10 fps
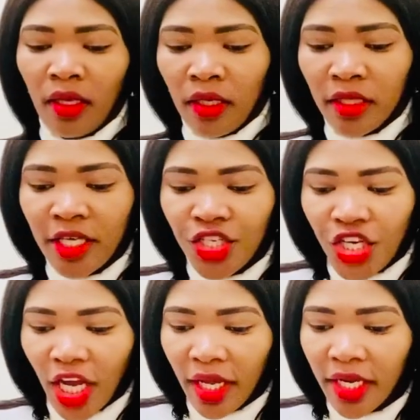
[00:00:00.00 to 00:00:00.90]
the
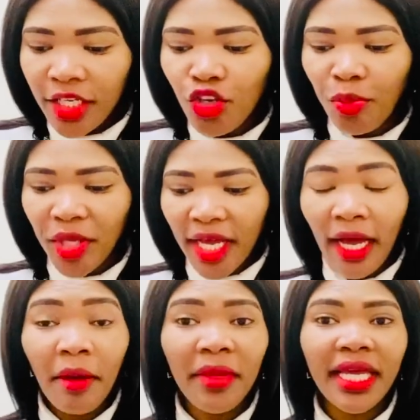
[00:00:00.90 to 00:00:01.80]
journey to
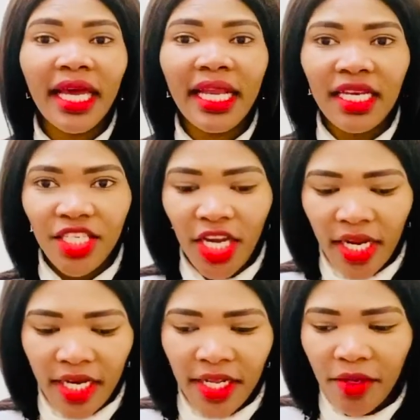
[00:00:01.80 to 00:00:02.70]
becoming an
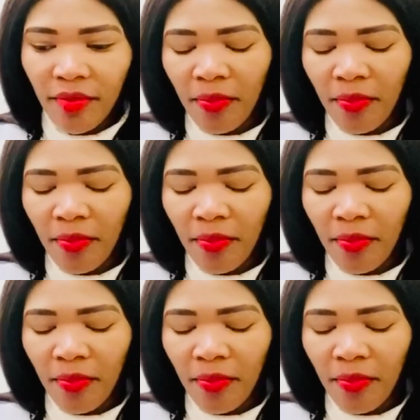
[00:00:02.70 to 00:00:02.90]
attorney.